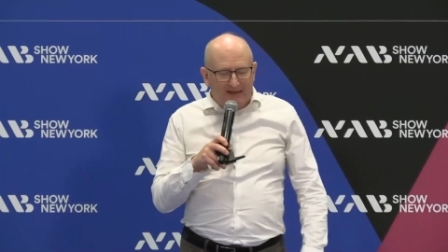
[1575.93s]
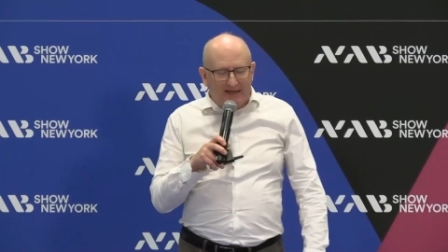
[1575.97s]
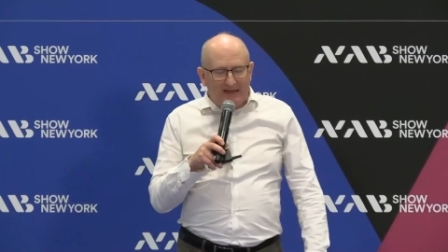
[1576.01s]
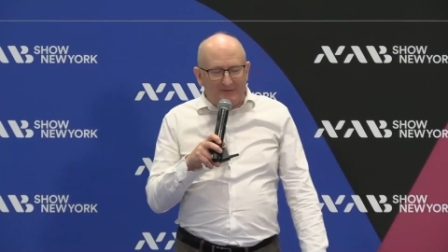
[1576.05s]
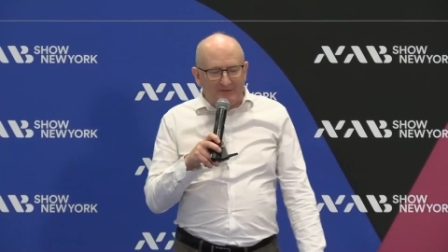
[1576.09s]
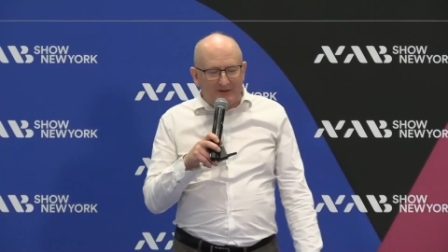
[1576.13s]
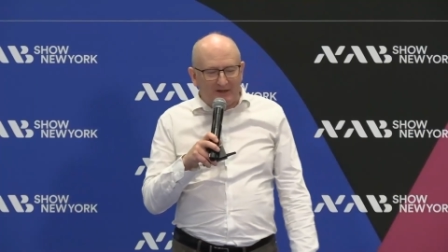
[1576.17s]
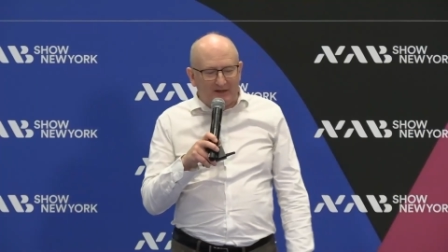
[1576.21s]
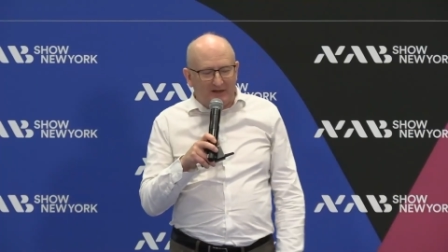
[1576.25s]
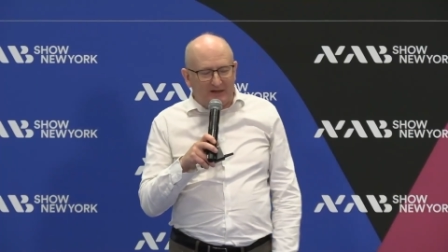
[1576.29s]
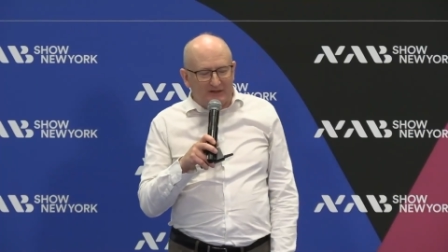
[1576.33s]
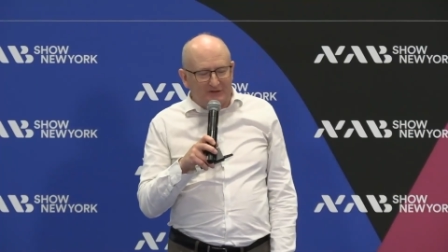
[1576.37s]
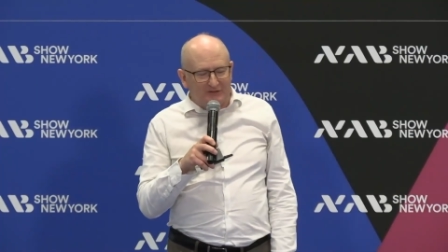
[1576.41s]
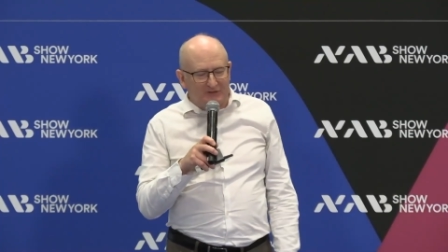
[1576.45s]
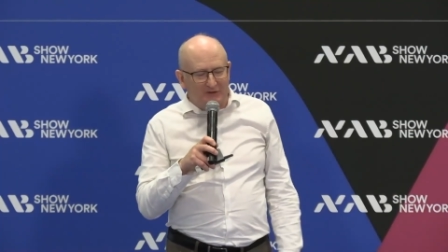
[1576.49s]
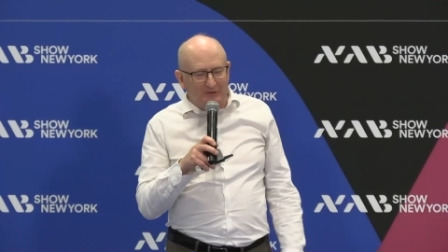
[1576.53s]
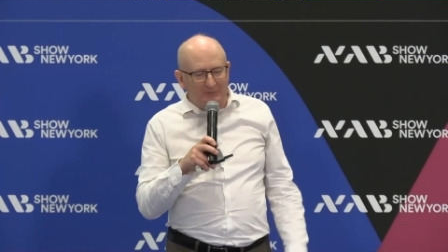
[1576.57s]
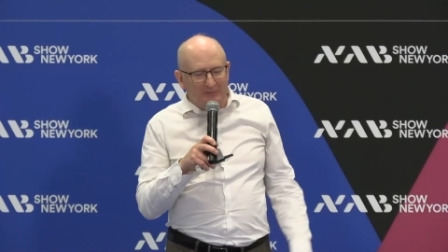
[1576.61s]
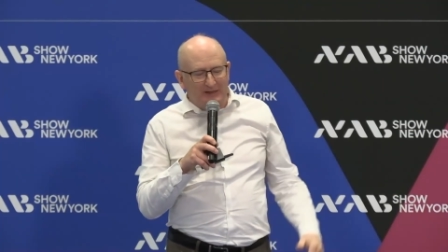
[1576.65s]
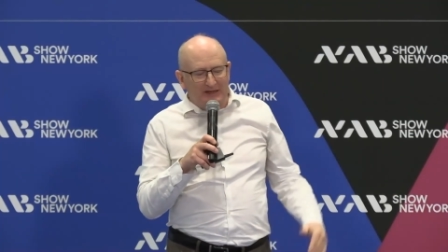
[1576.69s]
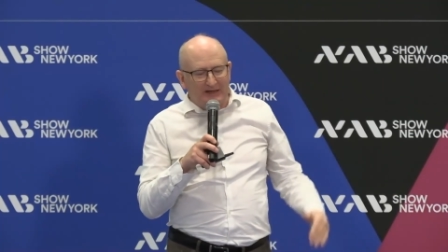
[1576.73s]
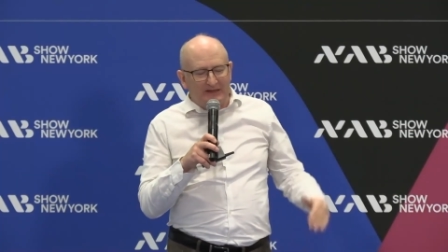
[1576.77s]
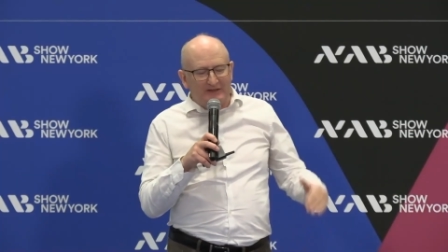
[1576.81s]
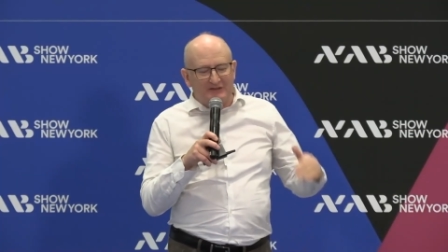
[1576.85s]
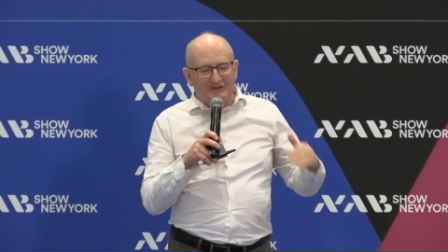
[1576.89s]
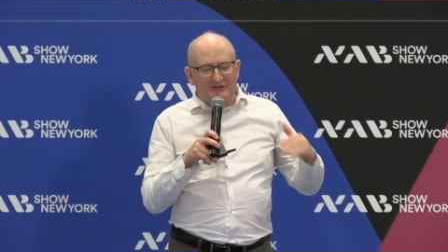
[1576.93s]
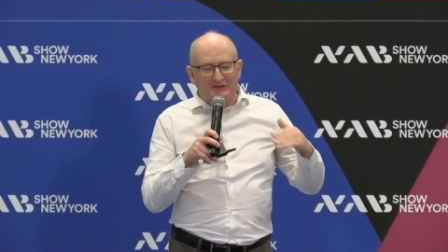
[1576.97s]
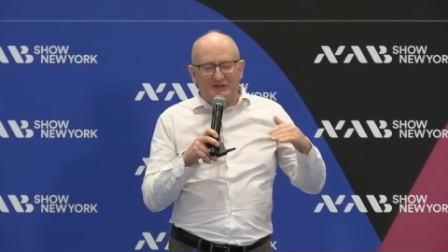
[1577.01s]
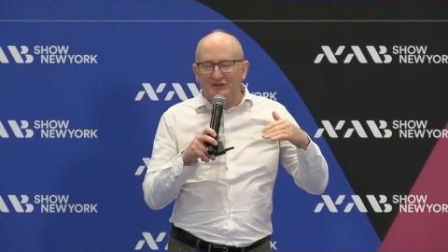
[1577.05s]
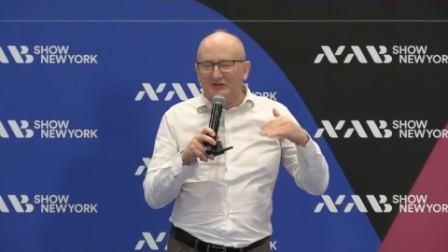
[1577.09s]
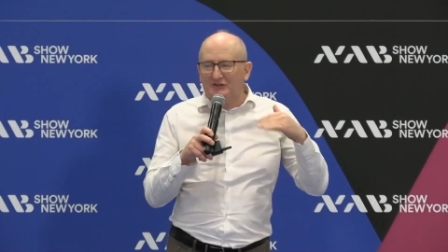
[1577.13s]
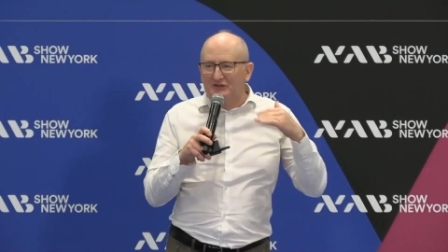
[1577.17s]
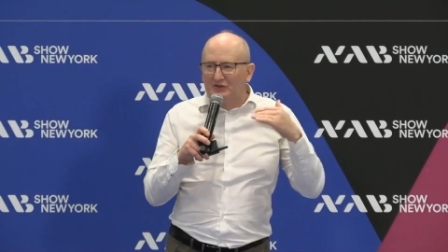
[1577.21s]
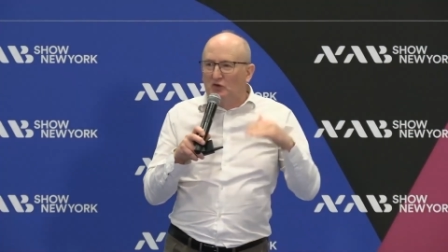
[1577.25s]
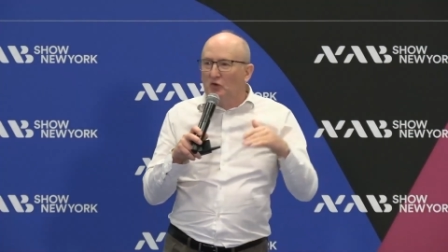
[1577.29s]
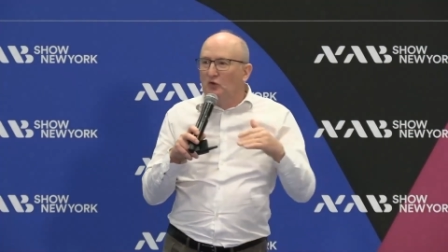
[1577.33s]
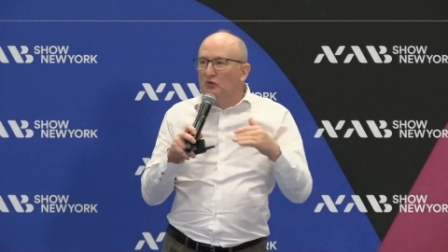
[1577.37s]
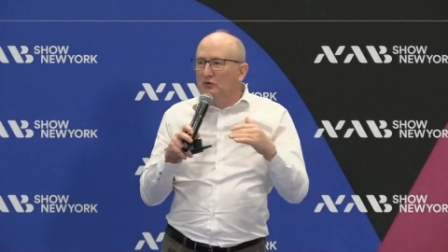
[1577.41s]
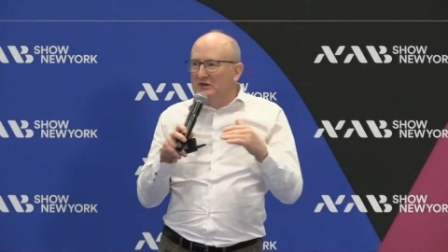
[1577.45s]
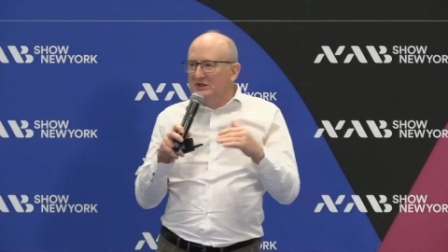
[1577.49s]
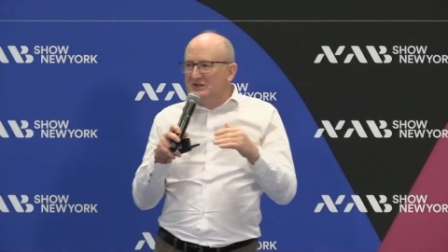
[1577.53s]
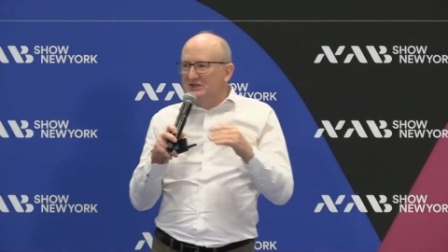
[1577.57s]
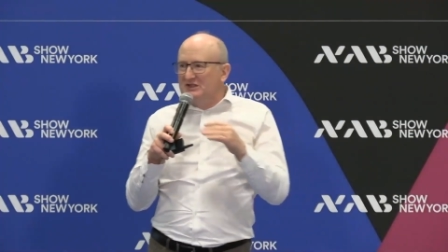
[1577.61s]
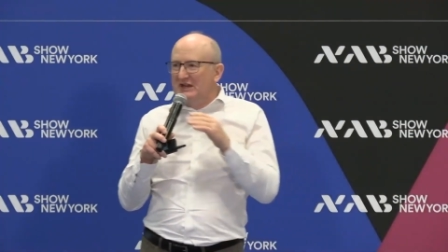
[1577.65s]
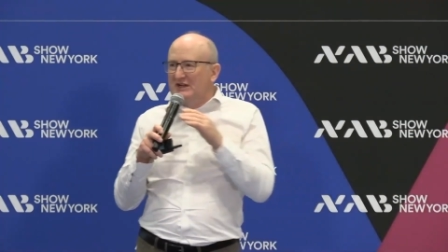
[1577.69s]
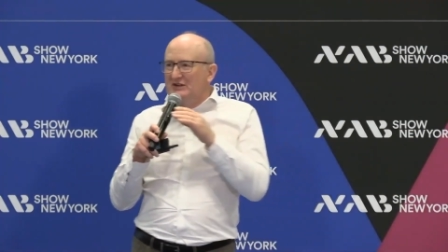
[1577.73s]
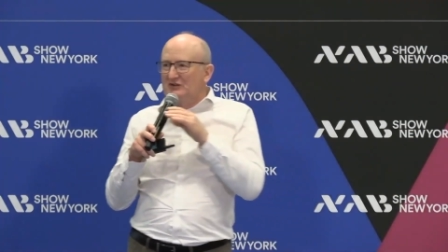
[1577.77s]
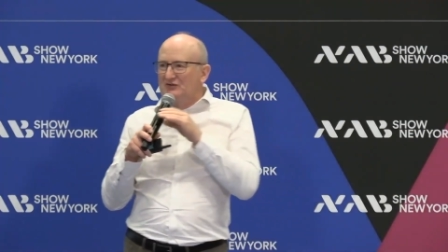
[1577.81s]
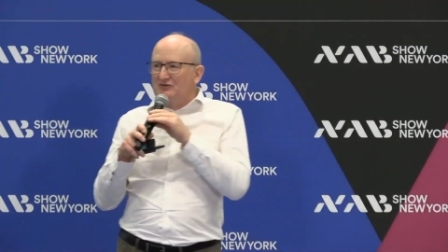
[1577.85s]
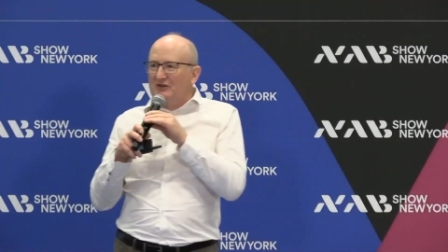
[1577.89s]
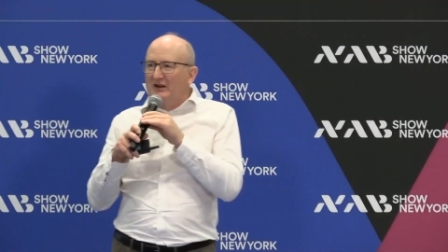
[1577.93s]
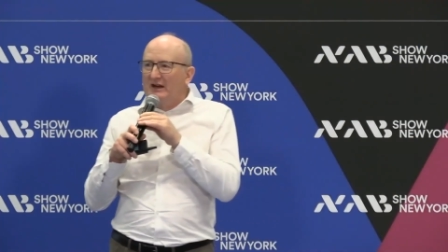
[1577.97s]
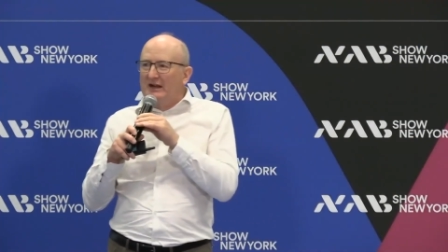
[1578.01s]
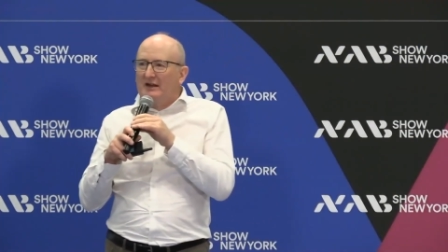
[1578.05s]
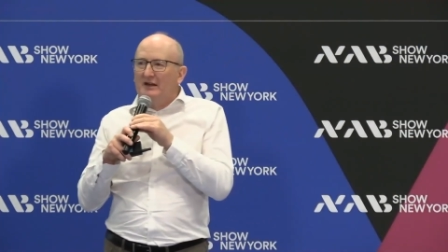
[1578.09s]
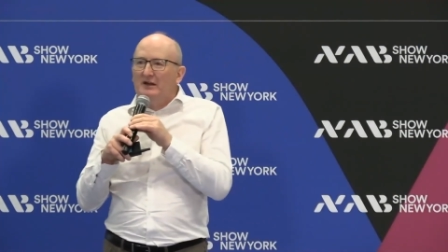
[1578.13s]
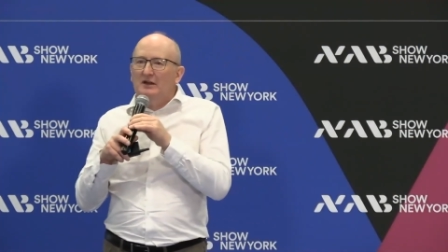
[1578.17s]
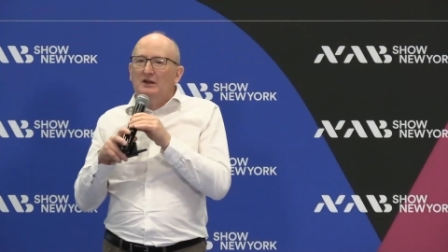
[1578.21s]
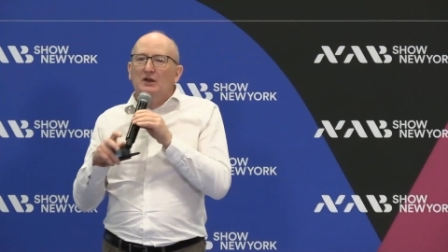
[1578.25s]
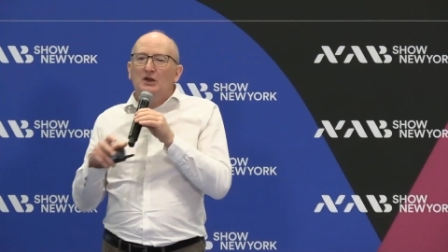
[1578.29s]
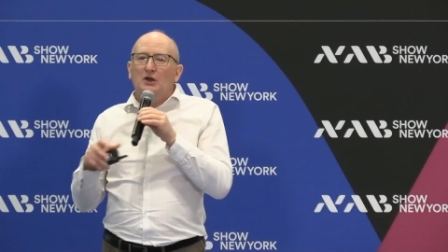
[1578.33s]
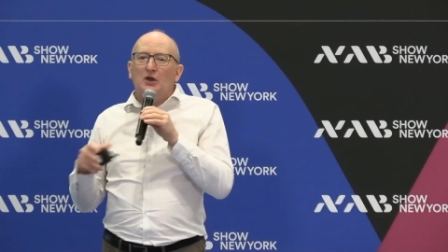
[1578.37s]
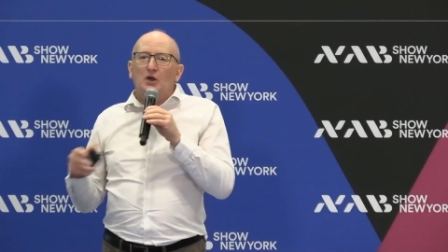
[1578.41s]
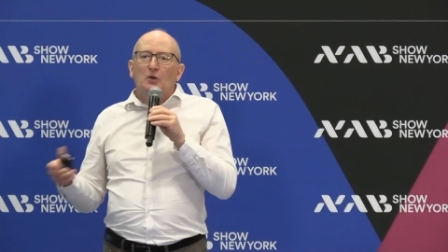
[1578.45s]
in the last few minutes, to storage-centric,